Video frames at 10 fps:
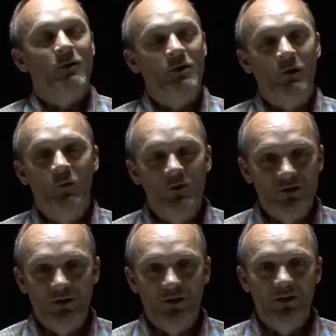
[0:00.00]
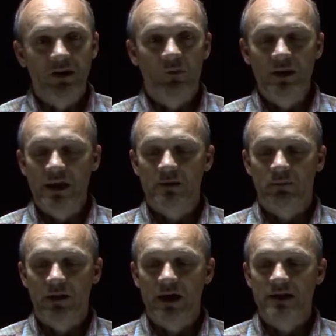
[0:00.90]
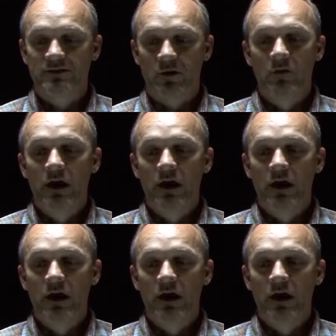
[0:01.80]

We're still looking, we need a place. So